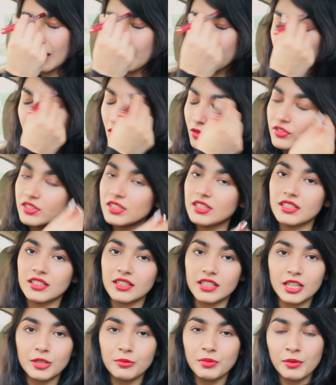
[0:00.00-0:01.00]
I mean, obviously,
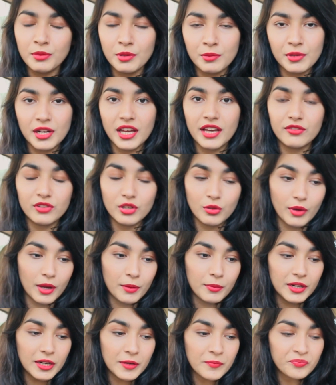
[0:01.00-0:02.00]
creepy people
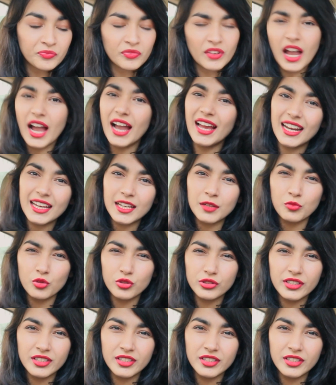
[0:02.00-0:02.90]
everywhere, but I like it more